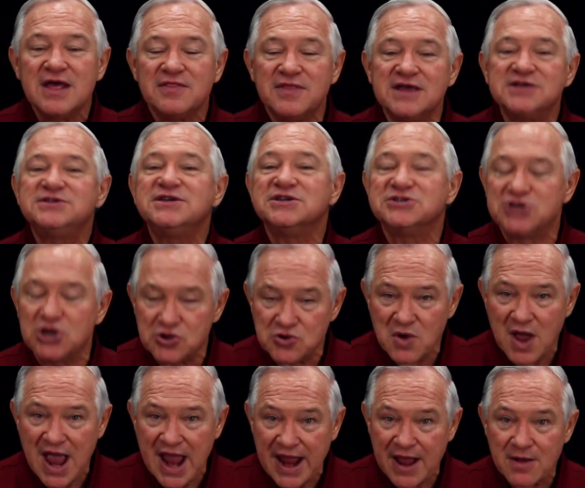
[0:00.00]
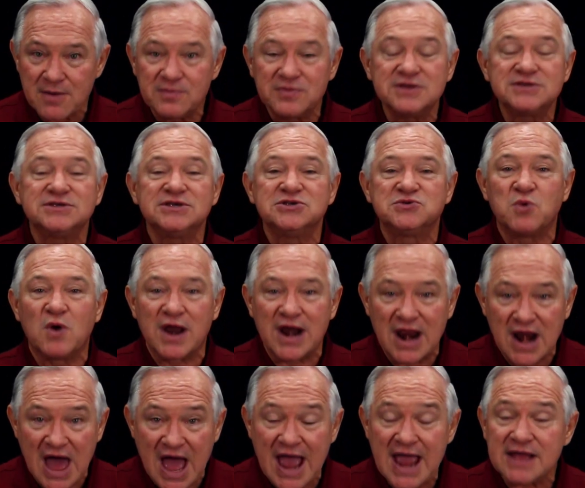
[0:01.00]
This is who I am, this is what I
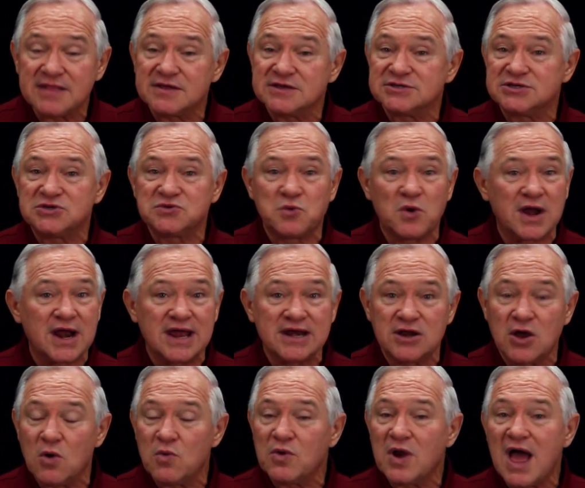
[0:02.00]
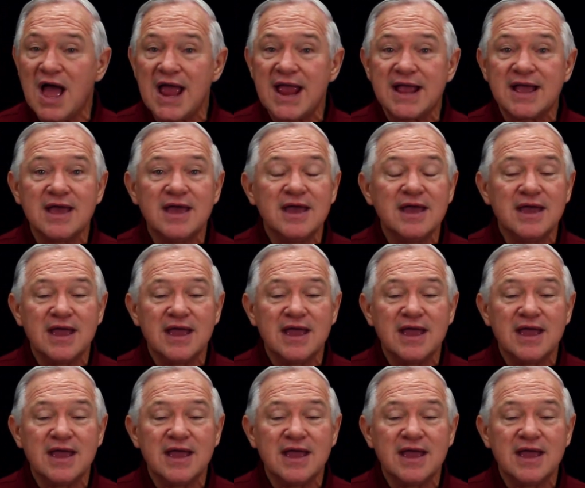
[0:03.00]
like, this is what I don't like,